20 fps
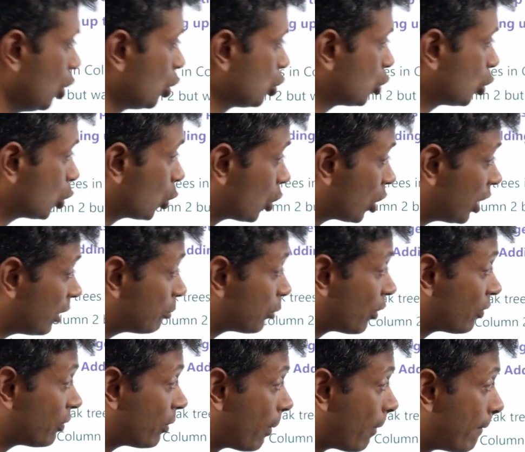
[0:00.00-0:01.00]
So total number
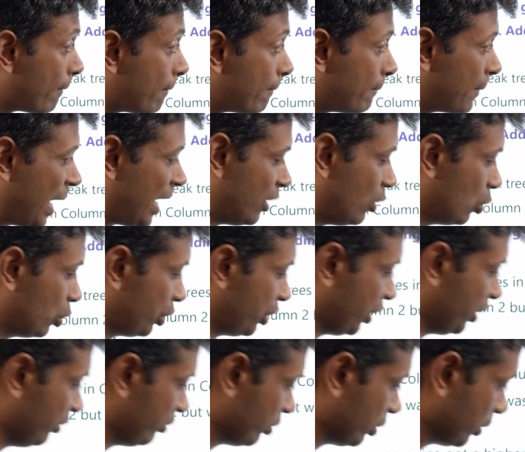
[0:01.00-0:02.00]
of mango
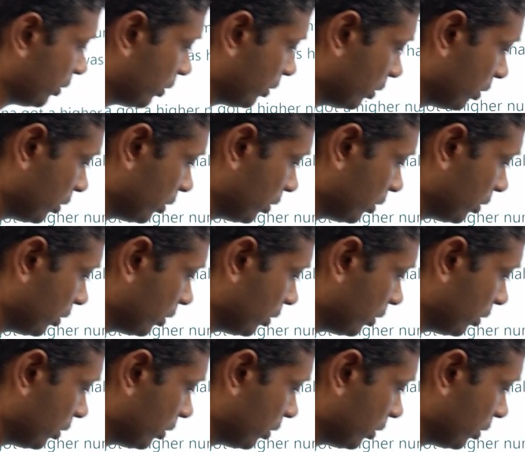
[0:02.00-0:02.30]
trees